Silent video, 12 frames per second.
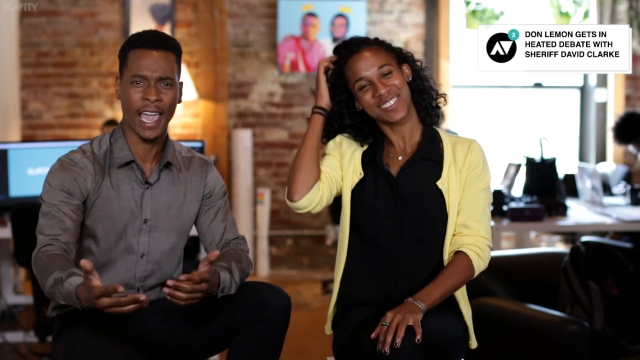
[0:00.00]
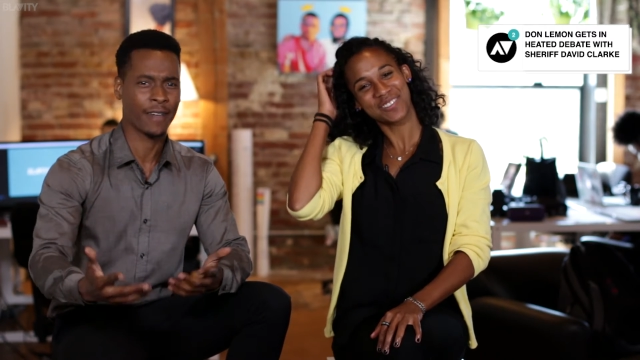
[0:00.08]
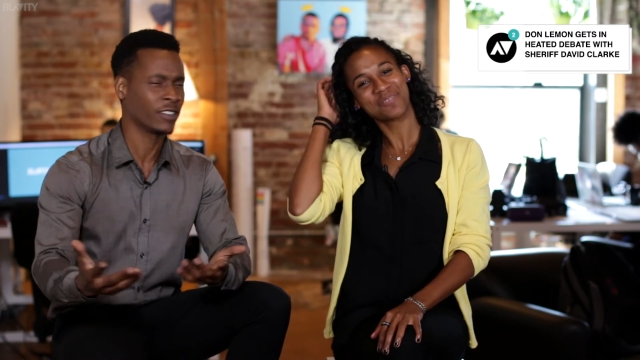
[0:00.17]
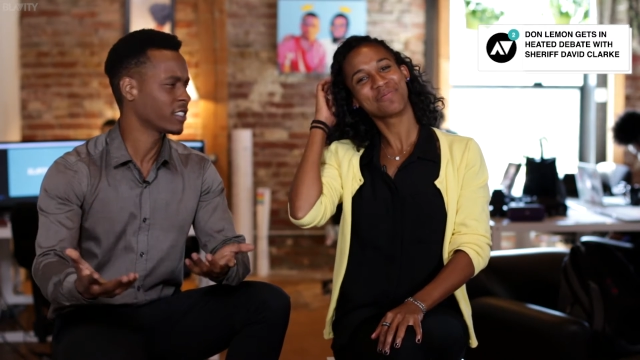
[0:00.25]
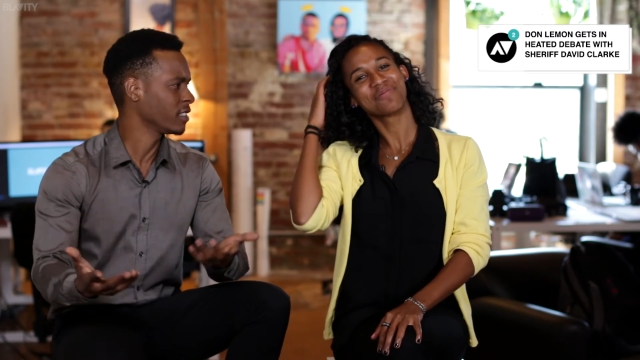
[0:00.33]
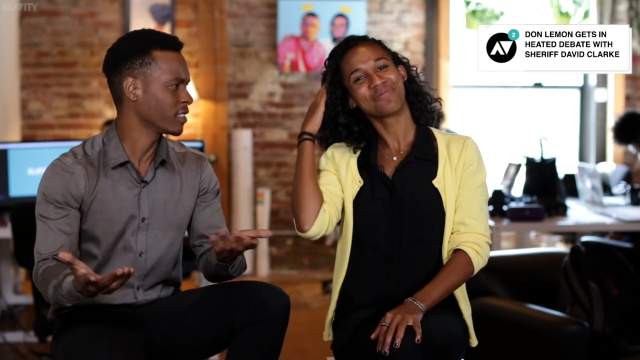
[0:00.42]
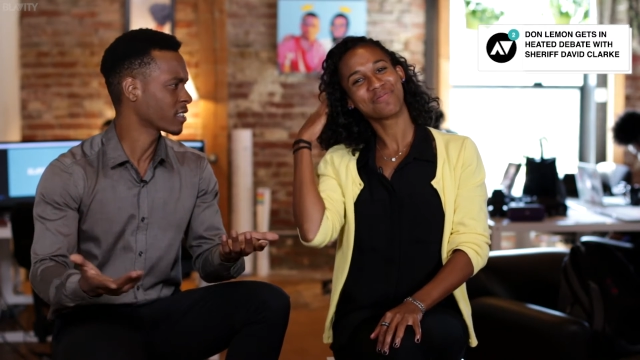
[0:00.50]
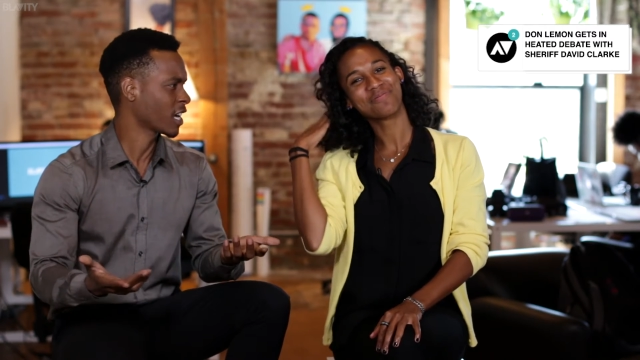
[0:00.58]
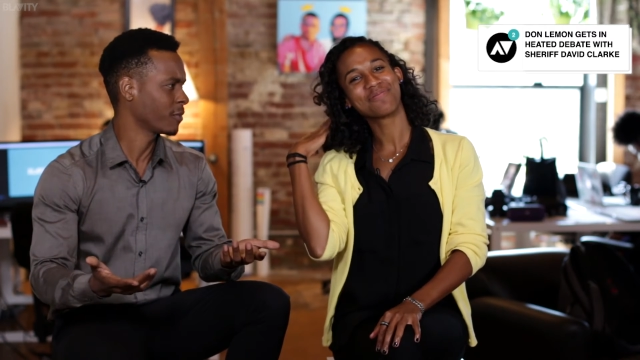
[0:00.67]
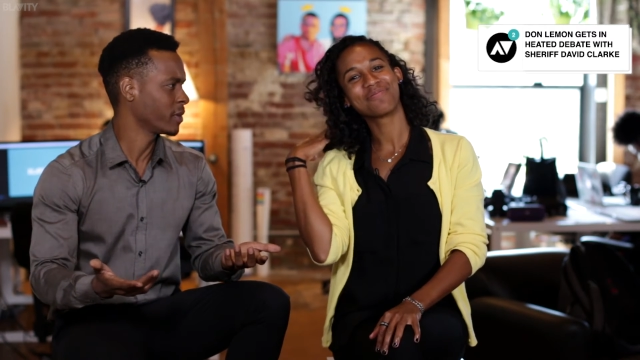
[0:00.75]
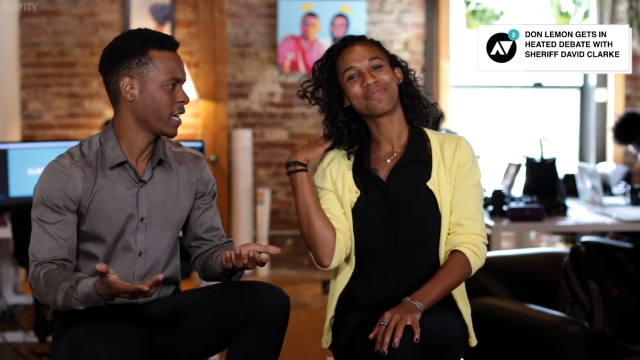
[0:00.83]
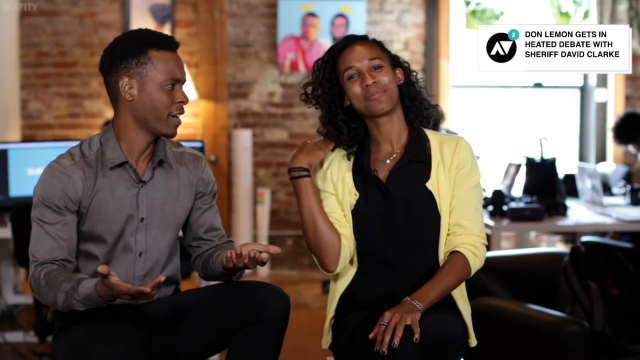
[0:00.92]
Speaker 1: I haven't seen this
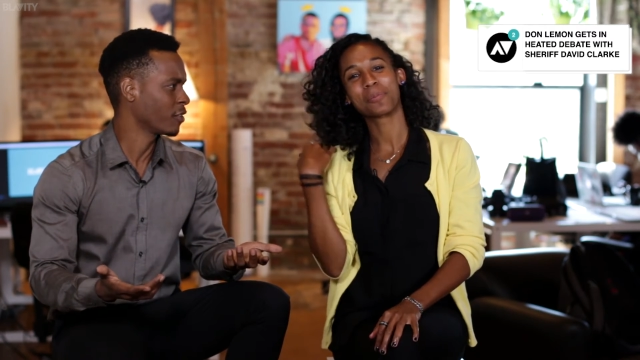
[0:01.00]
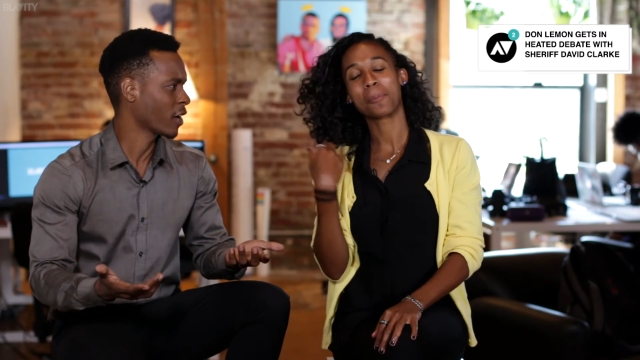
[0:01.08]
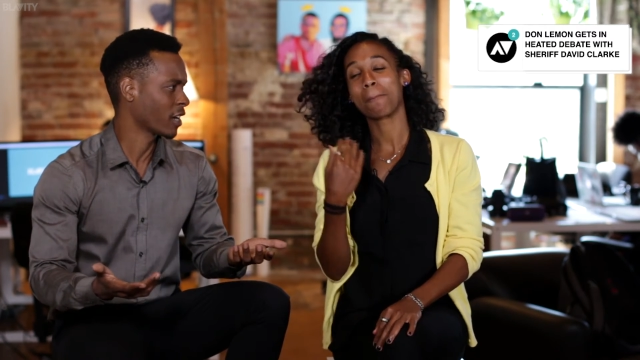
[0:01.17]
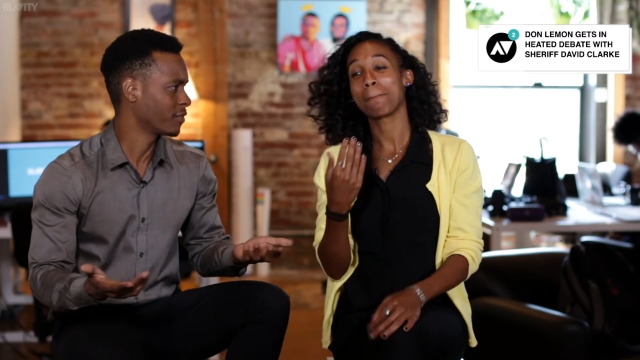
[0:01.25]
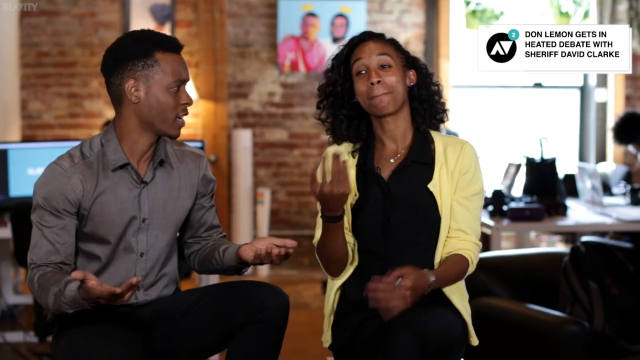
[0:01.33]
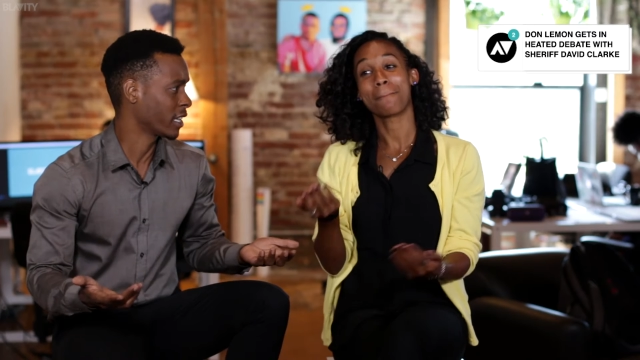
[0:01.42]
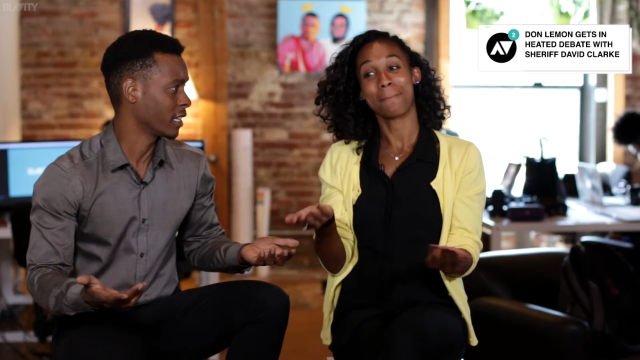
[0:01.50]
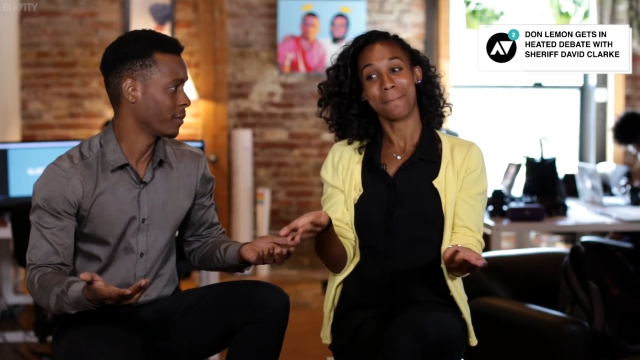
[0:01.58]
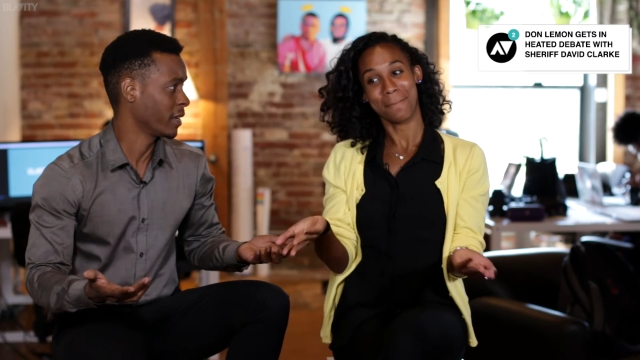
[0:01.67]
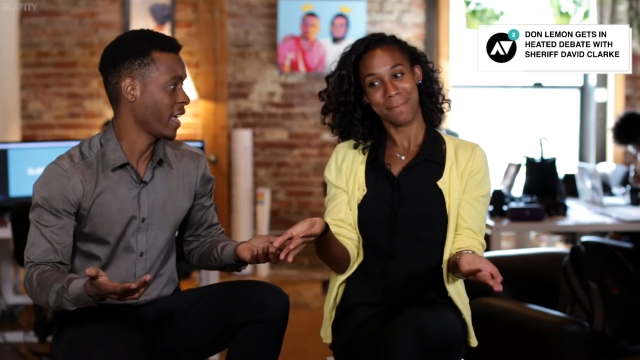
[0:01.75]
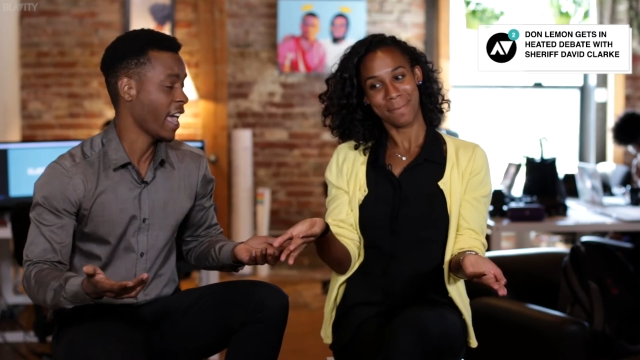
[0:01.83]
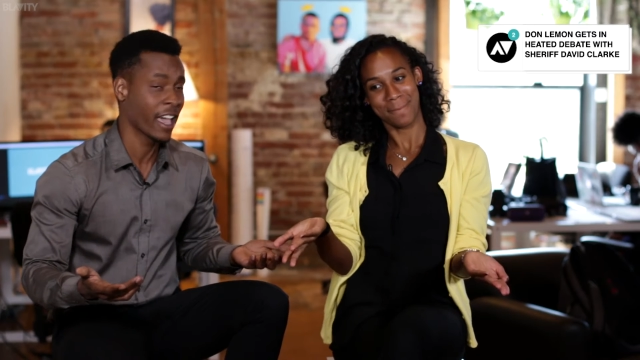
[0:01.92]
kind of behavior out of Don Lemon